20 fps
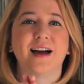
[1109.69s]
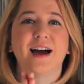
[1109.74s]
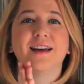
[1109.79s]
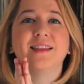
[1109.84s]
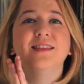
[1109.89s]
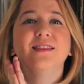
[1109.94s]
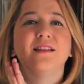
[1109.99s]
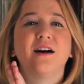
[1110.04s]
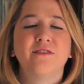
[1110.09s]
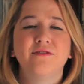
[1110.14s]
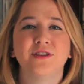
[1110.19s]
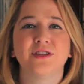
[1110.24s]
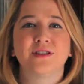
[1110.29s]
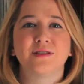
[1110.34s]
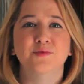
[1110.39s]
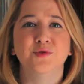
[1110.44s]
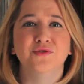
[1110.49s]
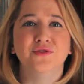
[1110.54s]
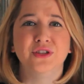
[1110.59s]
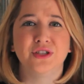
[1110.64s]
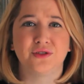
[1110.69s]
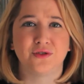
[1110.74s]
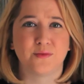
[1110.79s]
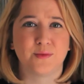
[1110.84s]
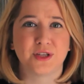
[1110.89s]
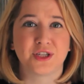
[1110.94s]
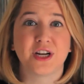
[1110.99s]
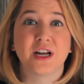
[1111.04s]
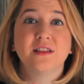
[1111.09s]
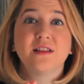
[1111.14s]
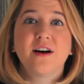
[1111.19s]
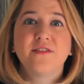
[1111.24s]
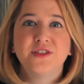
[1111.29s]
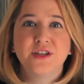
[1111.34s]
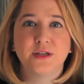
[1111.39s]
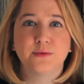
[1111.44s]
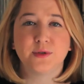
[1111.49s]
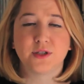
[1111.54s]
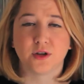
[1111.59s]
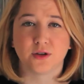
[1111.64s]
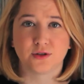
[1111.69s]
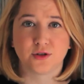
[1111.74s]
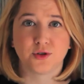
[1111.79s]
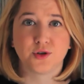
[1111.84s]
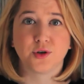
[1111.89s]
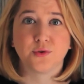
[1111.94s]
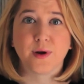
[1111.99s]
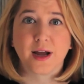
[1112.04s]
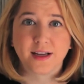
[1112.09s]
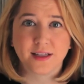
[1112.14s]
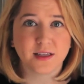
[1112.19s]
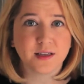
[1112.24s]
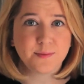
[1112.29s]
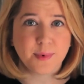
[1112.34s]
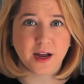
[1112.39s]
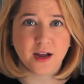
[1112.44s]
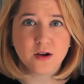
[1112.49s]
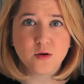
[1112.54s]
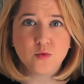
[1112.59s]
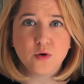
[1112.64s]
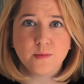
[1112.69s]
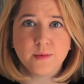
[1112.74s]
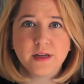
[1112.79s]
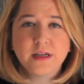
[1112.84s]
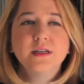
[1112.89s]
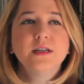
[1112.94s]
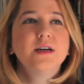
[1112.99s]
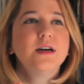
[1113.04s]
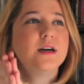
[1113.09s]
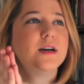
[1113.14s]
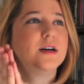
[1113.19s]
I love this movie so much, and I love that it was also directed by a woman,